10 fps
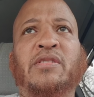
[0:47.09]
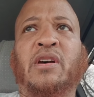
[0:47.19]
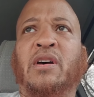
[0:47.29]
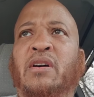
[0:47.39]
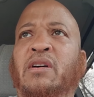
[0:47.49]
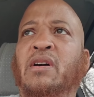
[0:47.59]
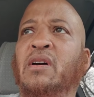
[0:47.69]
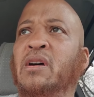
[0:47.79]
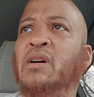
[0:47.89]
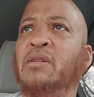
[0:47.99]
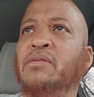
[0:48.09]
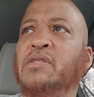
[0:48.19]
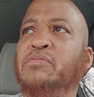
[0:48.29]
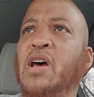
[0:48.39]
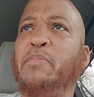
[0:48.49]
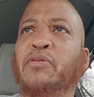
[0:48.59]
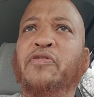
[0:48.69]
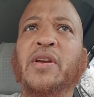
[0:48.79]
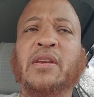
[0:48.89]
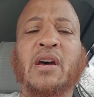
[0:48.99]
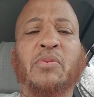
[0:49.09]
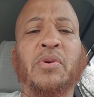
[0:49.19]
some type of fitna,